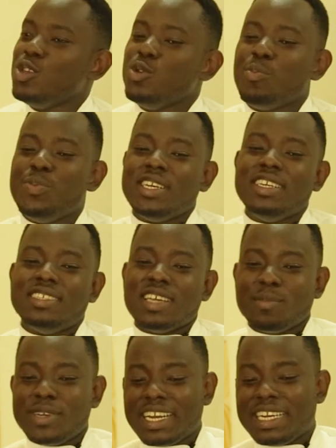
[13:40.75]
you'll be
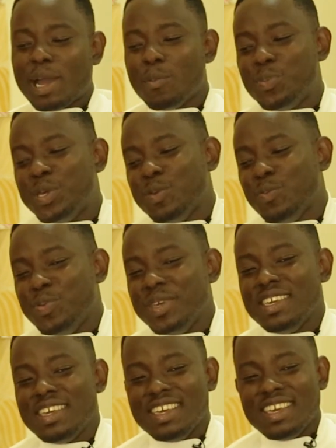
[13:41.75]
some that
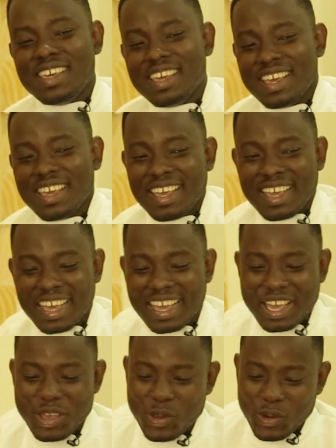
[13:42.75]
BB
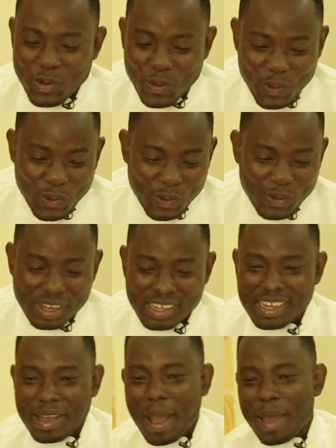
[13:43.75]

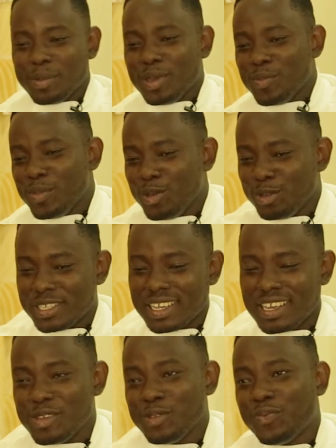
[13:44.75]
and
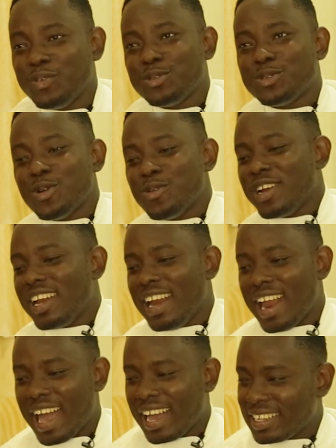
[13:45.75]
music, you feel so
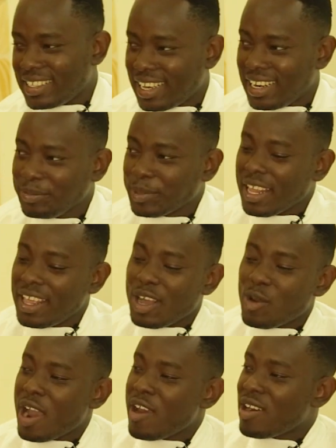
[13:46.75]
relaxed and
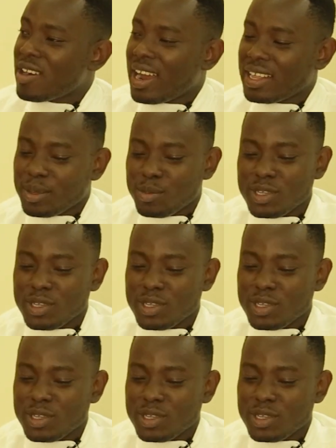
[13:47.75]
when I hear crowd, the